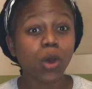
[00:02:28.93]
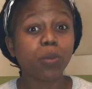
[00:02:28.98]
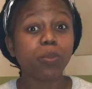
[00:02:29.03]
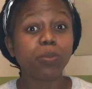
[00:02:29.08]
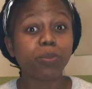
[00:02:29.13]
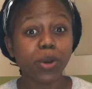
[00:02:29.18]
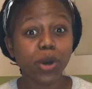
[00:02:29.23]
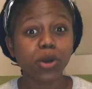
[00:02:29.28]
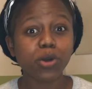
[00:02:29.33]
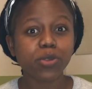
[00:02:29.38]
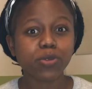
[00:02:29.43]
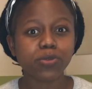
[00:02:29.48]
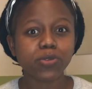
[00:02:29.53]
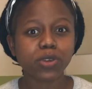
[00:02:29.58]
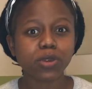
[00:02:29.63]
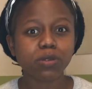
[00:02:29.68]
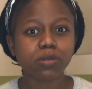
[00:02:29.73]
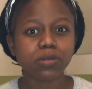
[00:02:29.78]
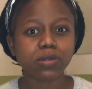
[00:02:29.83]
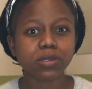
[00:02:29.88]
Both
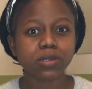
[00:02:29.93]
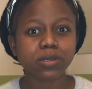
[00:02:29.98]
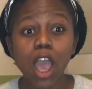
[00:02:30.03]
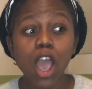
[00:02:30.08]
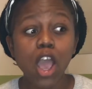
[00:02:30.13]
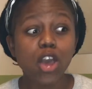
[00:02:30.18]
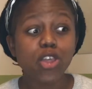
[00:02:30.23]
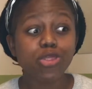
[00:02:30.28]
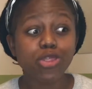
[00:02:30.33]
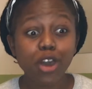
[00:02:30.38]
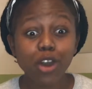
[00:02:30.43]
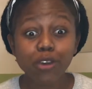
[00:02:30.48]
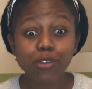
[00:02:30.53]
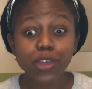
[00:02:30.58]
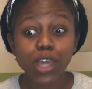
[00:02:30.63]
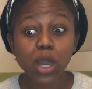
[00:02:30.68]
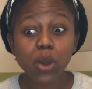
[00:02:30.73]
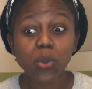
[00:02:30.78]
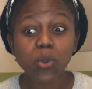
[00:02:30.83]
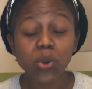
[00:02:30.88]
views, though they
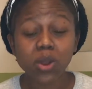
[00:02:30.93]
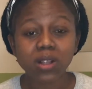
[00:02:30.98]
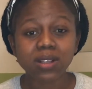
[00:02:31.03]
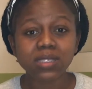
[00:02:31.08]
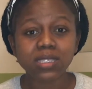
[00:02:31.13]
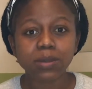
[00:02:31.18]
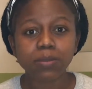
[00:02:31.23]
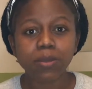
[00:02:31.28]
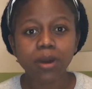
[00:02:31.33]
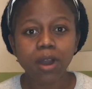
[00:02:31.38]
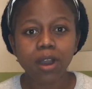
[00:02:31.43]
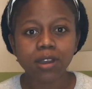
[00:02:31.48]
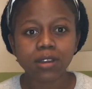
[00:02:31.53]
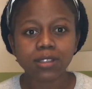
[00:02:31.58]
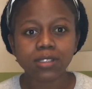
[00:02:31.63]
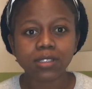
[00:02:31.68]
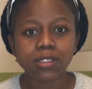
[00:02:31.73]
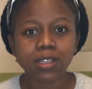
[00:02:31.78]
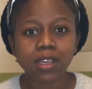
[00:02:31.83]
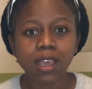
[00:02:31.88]
are worlds apart,
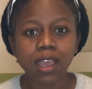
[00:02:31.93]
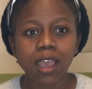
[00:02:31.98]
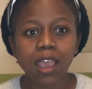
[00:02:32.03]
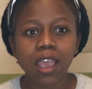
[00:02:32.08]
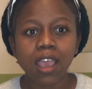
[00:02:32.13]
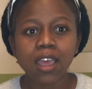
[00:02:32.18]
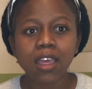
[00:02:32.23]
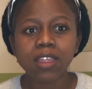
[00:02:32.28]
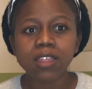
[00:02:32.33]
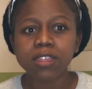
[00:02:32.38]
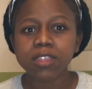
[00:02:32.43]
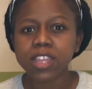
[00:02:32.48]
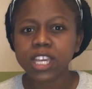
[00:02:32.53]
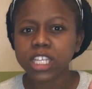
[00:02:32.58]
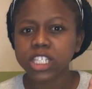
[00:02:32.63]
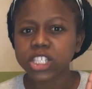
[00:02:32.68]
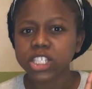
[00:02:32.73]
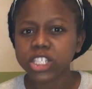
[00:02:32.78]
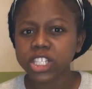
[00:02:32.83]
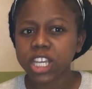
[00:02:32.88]
they
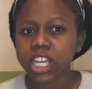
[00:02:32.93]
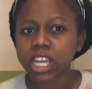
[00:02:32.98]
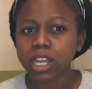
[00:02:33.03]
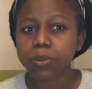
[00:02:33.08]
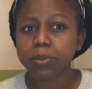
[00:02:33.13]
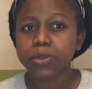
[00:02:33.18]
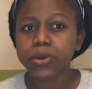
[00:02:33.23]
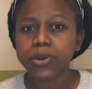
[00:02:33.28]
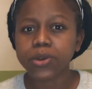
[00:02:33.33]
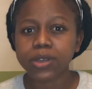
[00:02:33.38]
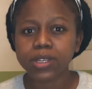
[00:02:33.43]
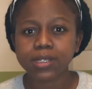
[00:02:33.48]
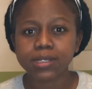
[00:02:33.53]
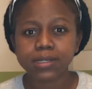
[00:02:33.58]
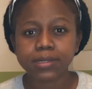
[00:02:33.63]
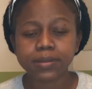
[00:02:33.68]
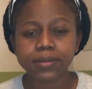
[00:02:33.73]
share a point.